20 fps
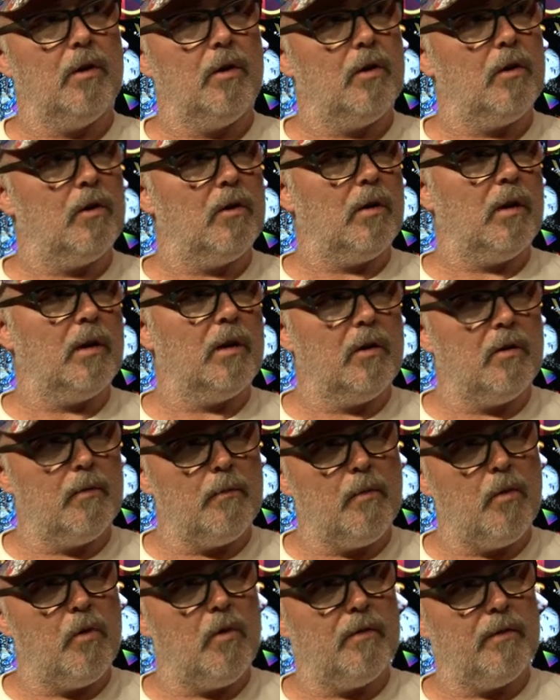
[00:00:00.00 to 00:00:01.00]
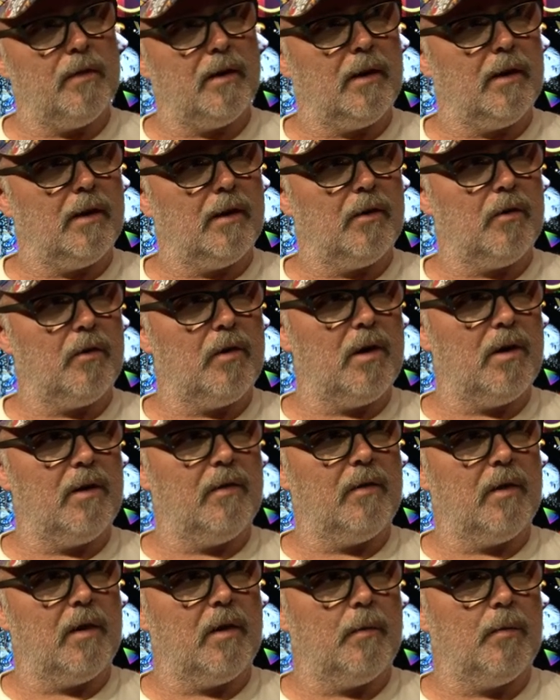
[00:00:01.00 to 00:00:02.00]
You know, like you're morphing
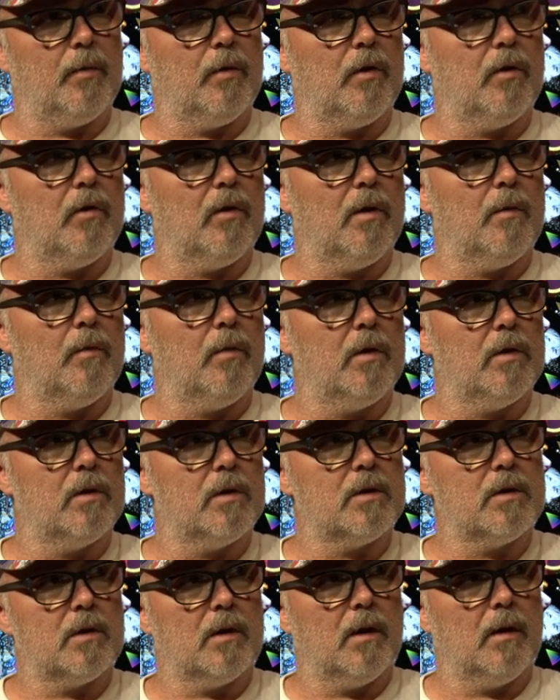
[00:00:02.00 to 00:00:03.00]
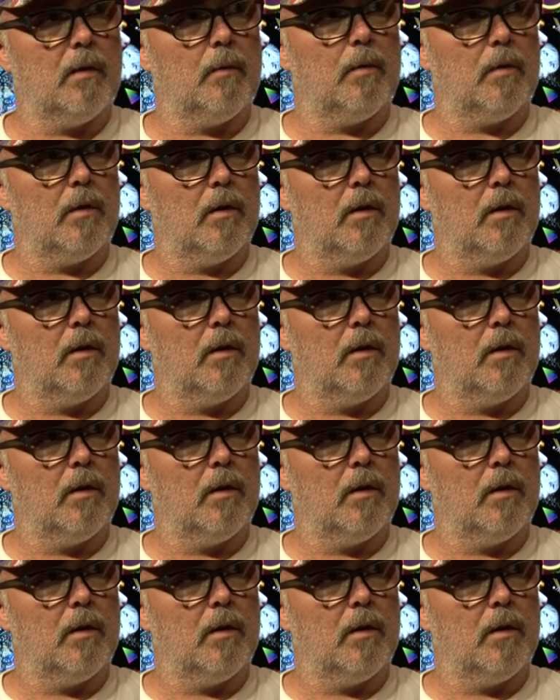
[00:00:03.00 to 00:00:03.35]
creative kind of program. Mm. We just keep